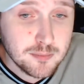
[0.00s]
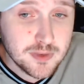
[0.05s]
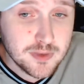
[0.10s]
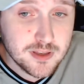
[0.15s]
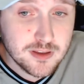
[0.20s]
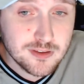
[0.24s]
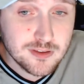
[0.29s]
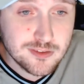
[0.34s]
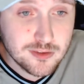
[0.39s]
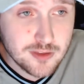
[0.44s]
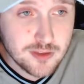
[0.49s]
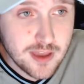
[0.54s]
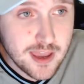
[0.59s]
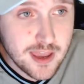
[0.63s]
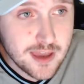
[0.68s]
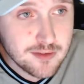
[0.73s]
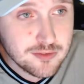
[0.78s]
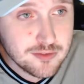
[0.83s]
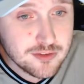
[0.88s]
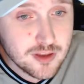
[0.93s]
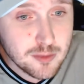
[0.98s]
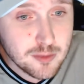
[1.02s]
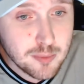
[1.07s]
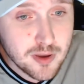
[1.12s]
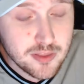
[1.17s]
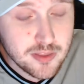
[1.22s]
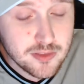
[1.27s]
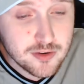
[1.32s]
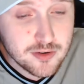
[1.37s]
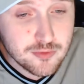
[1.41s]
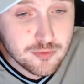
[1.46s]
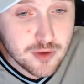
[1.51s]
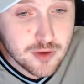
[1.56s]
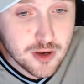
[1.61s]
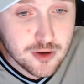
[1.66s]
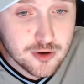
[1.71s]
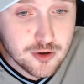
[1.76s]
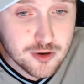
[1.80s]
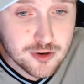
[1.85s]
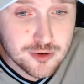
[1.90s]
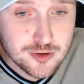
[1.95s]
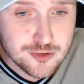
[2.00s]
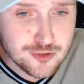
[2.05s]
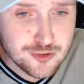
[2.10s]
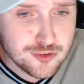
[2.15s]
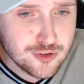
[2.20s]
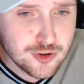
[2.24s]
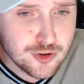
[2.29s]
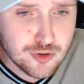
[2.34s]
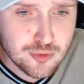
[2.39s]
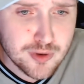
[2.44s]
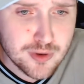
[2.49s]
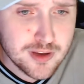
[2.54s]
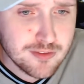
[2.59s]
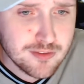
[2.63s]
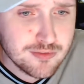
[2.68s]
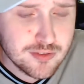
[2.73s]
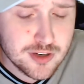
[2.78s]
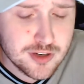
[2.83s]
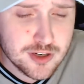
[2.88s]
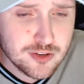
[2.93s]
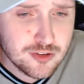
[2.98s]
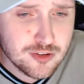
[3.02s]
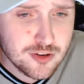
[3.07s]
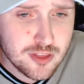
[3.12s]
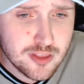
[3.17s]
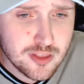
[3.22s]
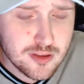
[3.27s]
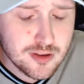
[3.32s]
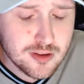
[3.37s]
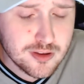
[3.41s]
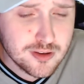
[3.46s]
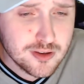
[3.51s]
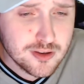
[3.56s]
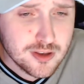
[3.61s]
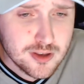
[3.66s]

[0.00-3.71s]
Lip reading: Gets the half step on the defender and just a great finish into the